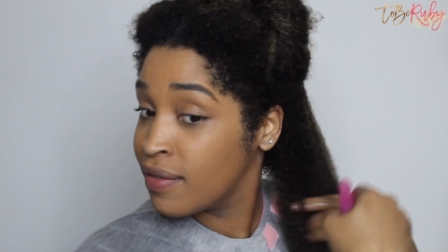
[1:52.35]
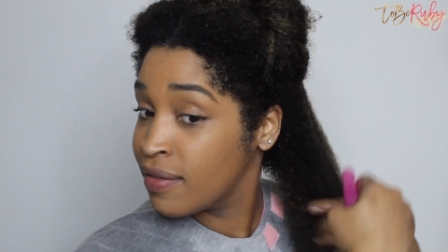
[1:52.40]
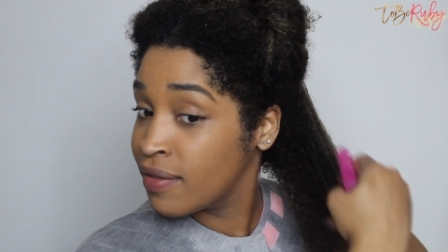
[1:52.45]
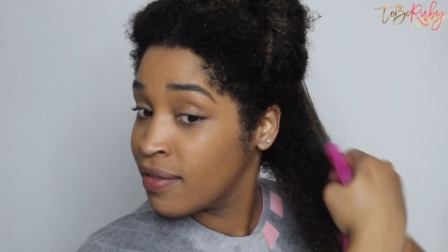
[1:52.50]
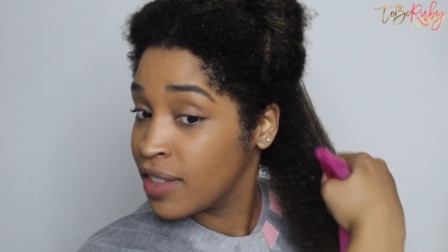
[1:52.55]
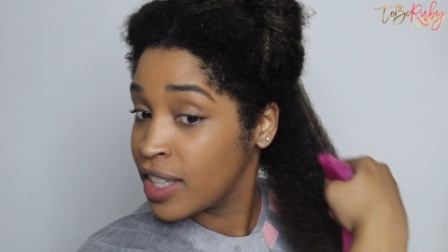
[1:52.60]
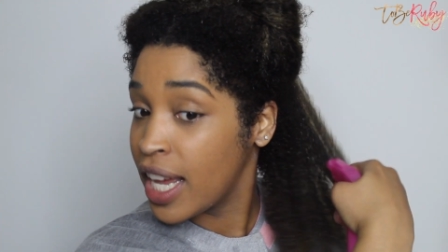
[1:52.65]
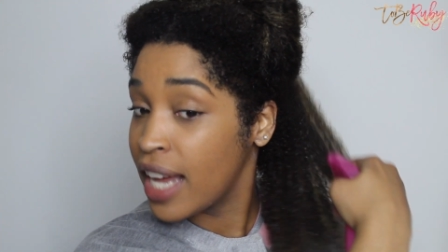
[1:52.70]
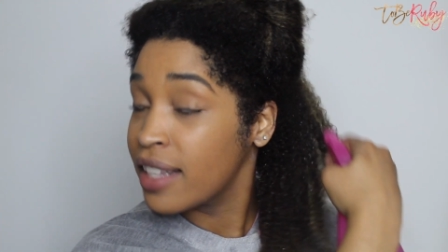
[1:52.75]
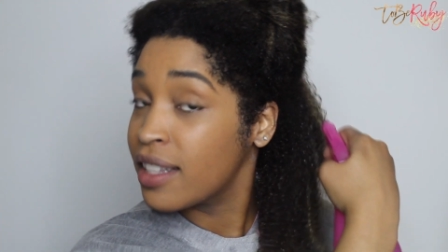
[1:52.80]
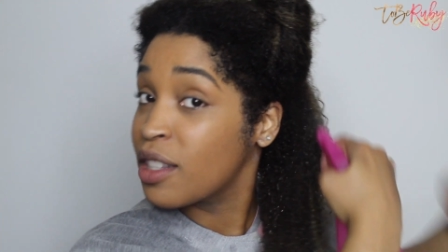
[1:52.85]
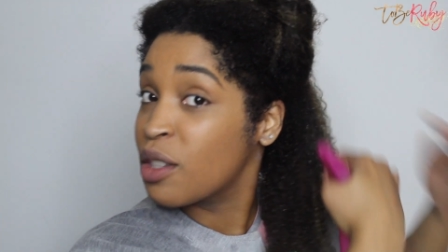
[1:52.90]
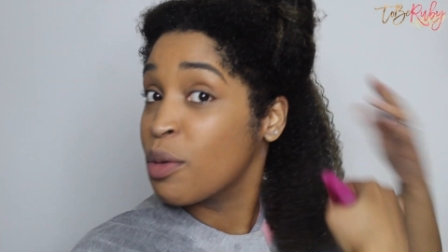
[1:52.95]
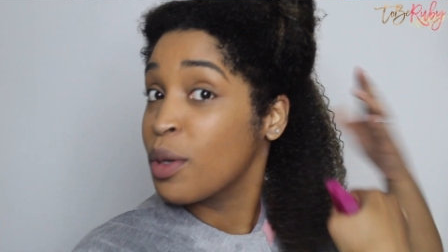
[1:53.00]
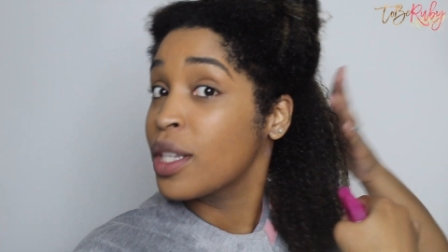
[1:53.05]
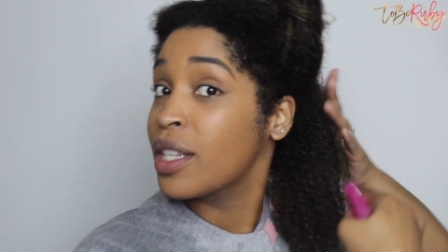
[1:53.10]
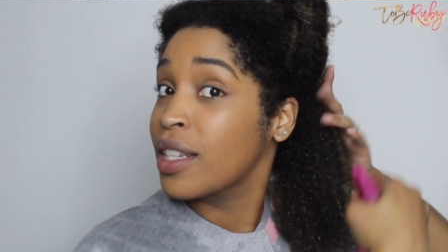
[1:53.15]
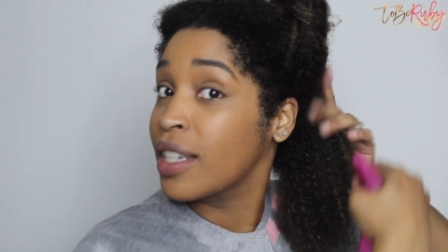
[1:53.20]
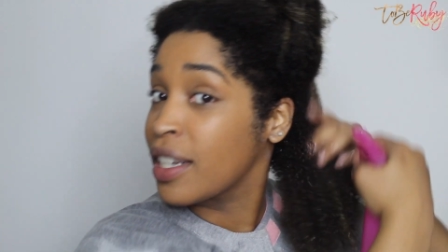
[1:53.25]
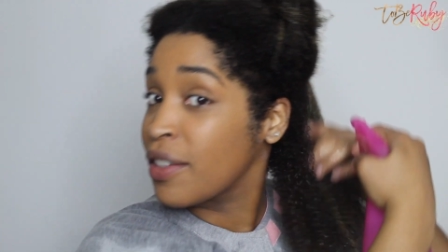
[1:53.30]
Shout out to
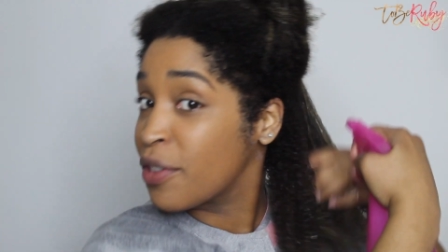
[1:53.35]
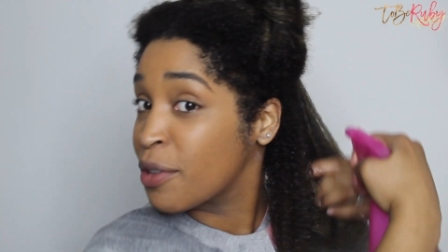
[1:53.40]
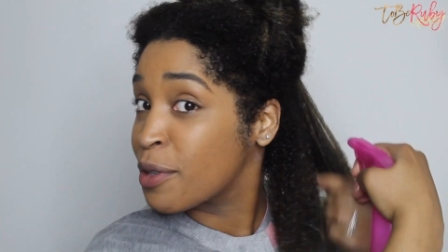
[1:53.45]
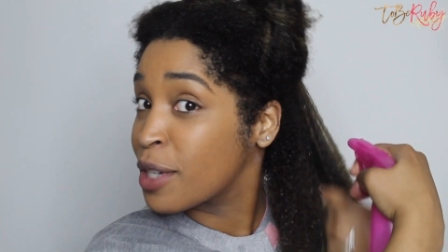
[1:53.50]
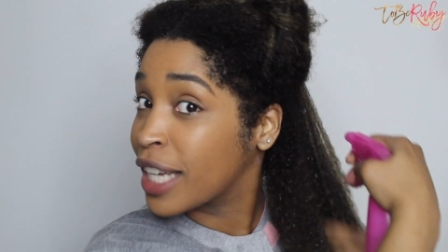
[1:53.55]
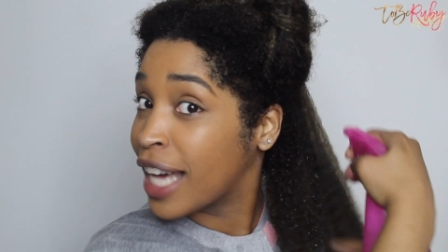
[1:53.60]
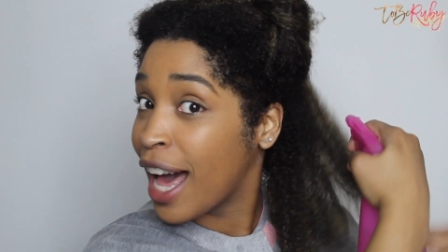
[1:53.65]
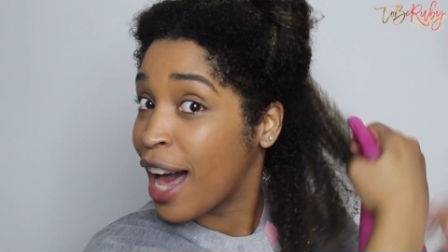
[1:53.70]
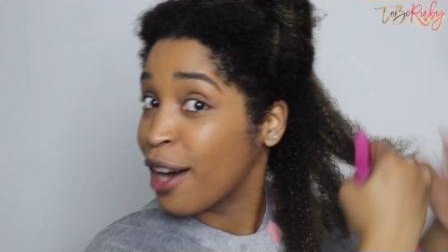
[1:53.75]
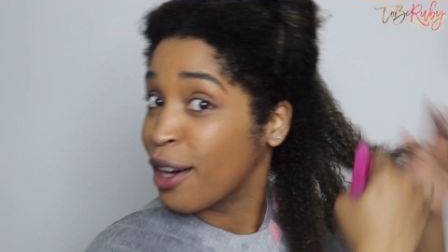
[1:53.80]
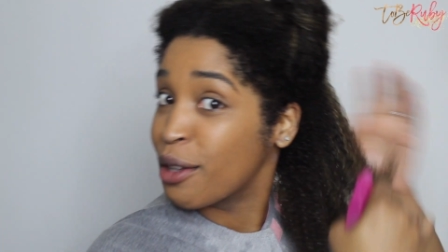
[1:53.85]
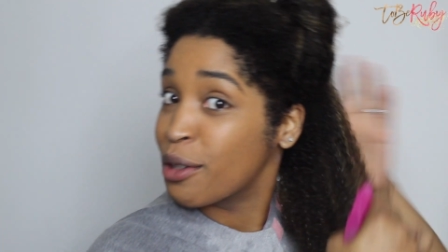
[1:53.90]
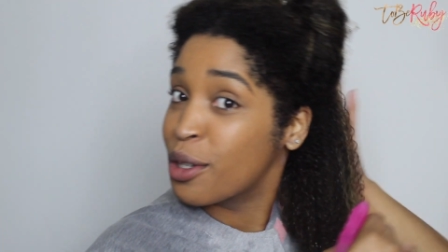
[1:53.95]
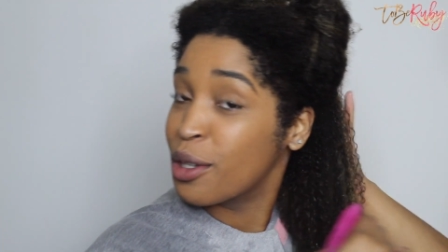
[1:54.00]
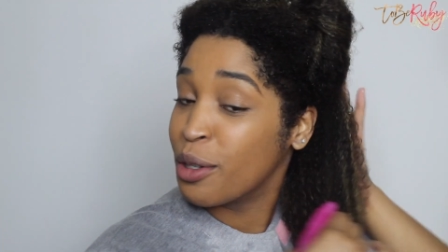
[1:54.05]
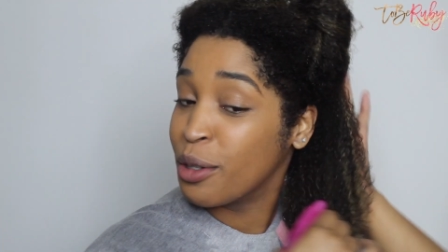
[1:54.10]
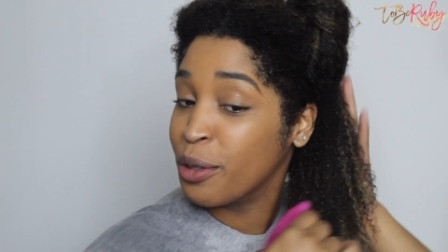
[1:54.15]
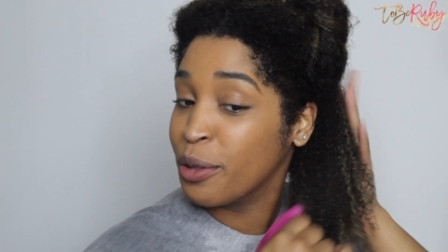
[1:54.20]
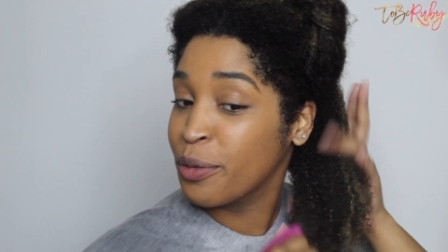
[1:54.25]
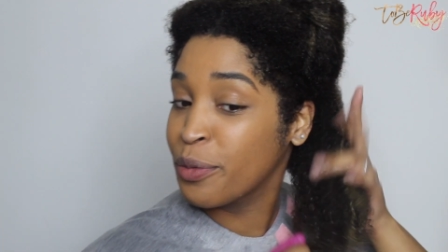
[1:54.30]
Twisted. He's from Chicago
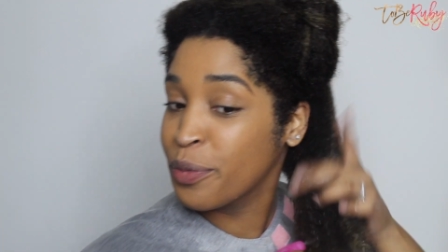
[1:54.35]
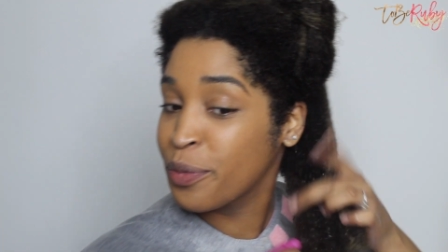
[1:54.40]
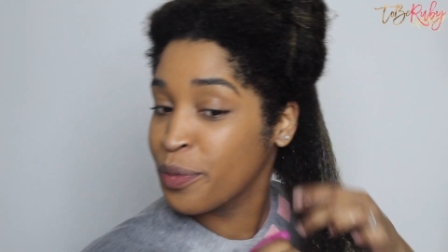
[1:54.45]
too.